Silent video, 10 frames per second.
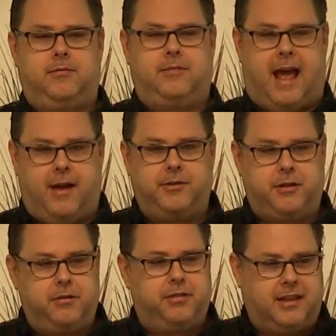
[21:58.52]
Now, do
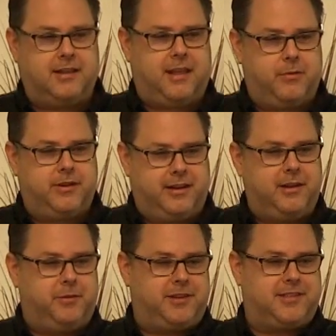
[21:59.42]
you think that they were
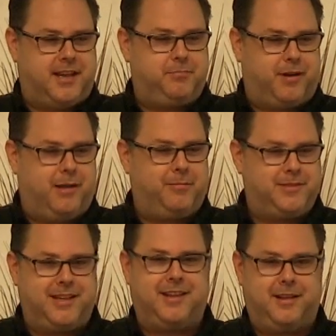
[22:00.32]
dealing with the same
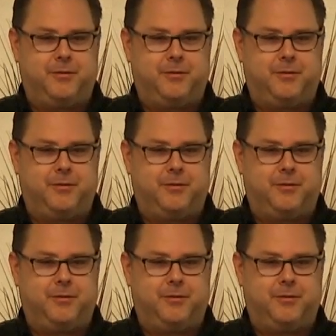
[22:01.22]
problems then